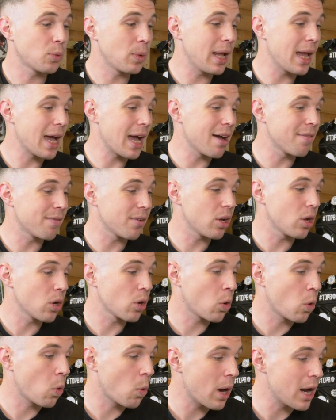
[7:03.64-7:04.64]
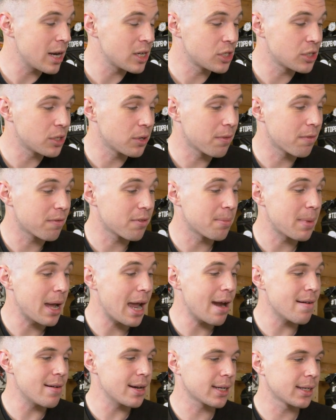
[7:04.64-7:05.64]
we have a question from
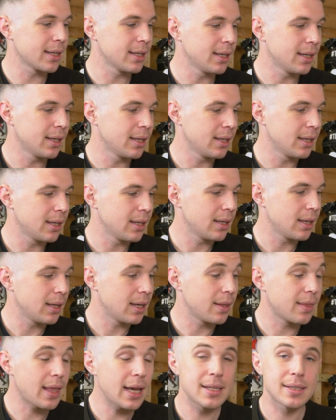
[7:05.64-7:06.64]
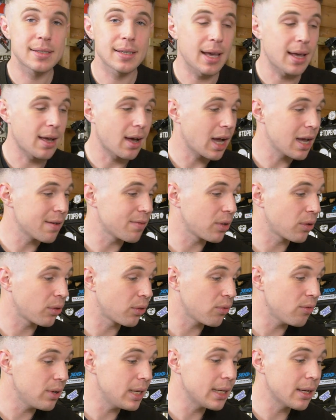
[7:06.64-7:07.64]
Eric, and they say, I have a
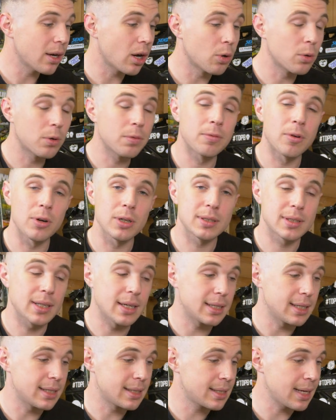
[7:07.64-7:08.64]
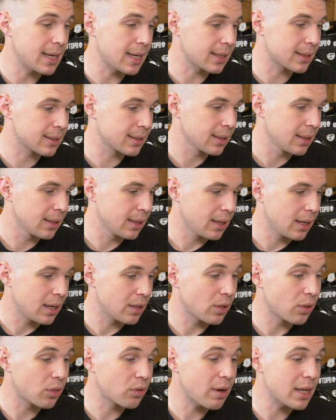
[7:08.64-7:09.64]
3-year-old Fox 36,
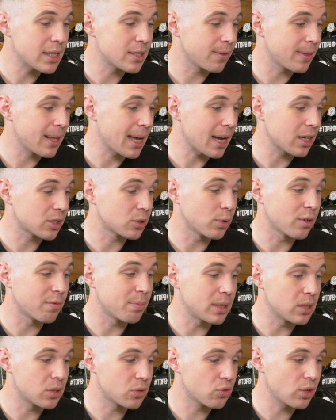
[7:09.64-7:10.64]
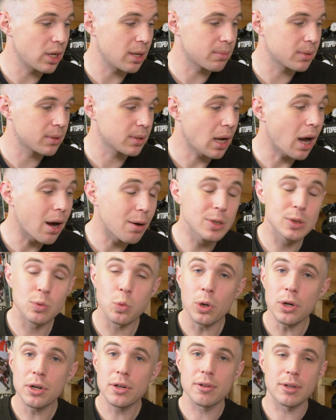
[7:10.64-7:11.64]
and the threads for the axle have been stripped. I was
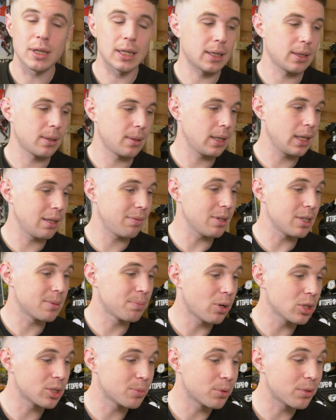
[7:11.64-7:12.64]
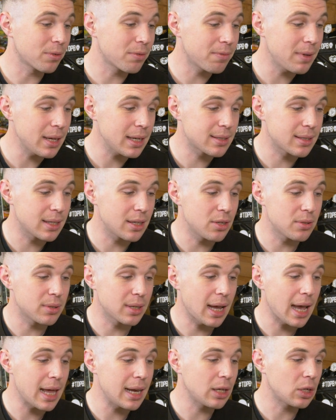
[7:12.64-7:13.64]
wondering if it is possible to fix it
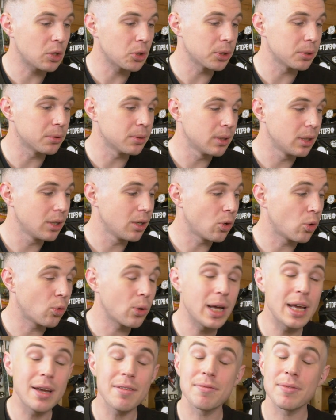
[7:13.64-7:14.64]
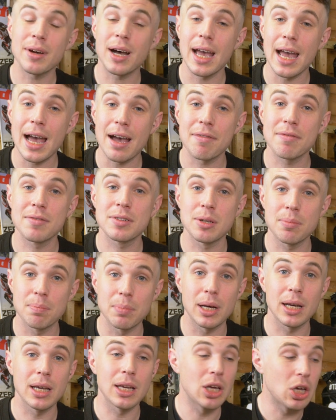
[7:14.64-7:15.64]
using a helicoil, or if I have to
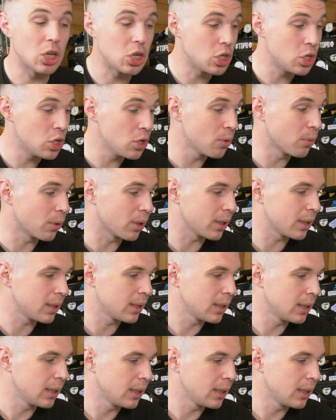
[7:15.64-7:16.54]
buy a new one.